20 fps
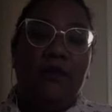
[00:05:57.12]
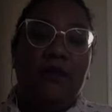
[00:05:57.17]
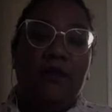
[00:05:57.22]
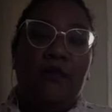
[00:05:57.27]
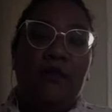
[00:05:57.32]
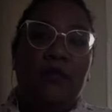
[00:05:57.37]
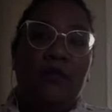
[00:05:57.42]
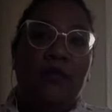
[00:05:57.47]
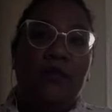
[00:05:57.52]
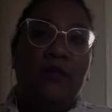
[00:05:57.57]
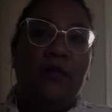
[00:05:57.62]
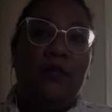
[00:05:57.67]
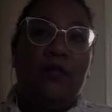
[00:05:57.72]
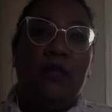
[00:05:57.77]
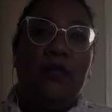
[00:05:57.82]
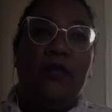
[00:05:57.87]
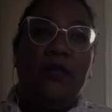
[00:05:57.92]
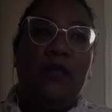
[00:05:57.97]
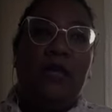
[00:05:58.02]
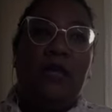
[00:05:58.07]
do you
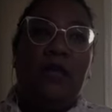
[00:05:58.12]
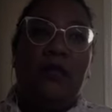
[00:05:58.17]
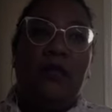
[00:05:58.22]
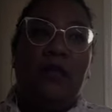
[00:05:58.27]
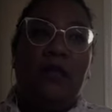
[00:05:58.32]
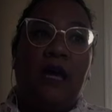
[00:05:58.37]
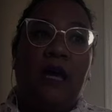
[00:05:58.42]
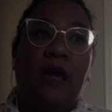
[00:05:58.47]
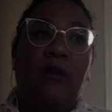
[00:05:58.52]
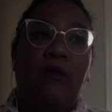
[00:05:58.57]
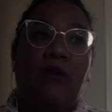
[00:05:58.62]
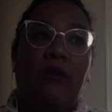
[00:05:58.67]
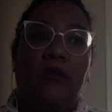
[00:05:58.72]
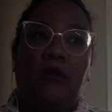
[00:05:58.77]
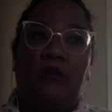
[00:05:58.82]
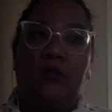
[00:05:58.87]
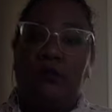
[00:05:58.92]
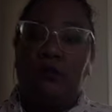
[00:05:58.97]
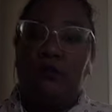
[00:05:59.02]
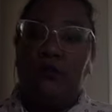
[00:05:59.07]
think that that
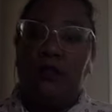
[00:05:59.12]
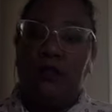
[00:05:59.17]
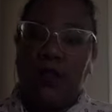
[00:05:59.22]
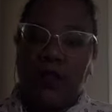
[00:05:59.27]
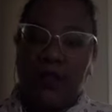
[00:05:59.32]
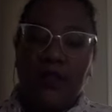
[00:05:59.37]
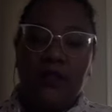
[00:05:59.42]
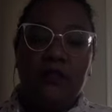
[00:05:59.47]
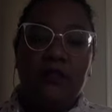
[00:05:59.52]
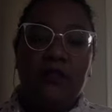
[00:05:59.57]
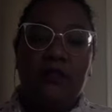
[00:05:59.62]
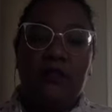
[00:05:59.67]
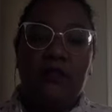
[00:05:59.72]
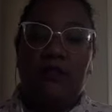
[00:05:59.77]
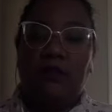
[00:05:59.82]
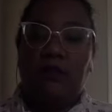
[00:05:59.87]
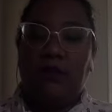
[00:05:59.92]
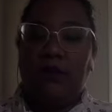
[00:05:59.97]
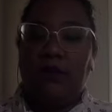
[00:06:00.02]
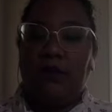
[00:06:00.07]
will change as
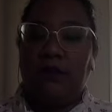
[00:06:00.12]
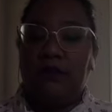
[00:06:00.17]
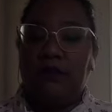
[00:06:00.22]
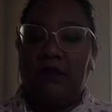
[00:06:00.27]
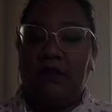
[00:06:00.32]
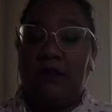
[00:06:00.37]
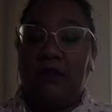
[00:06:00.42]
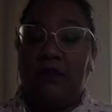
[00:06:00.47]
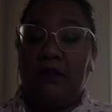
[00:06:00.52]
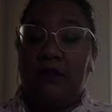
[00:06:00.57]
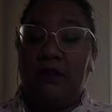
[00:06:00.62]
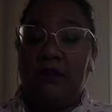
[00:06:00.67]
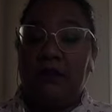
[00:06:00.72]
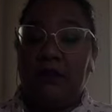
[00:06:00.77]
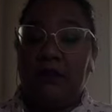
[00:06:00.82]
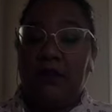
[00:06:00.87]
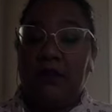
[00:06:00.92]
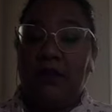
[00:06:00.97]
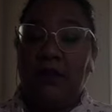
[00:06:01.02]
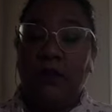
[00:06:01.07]
far as like
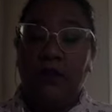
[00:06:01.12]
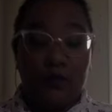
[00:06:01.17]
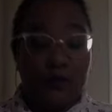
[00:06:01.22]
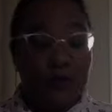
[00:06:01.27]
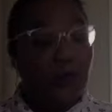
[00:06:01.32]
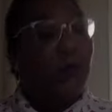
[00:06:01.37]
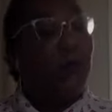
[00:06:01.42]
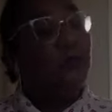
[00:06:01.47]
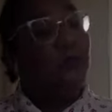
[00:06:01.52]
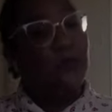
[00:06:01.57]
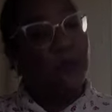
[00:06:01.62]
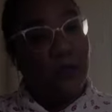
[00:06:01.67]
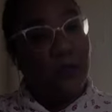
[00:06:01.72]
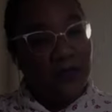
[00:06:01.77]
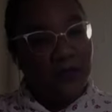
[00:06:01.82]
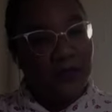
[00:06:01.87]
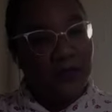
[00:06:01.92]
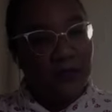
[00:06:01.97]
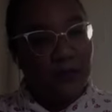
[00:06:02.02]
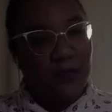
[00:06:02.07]
who's going to
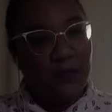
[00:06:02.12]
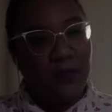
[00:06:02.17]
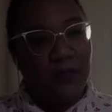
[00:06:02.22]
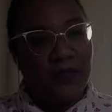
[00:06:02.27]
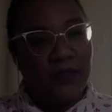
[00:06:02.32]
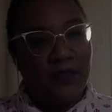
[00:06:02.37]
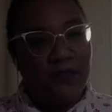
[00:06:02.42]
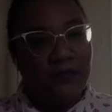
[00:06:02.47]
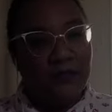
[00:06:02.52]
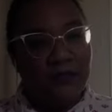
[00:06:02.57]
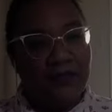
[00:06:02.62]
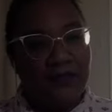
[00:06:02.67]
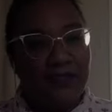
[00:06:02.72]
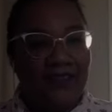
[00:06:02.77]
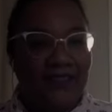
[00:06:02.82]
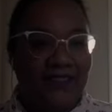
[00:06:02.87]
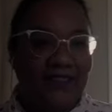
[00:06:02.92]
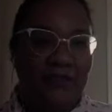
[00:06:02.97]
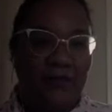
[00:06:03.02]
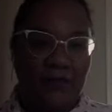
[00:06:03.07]
play Superman?
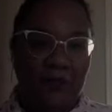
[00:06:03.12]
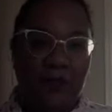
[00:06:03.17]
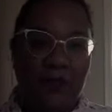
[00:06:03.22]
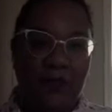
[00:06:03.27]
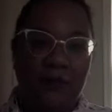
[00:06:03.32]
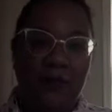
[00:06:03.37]
If you know what I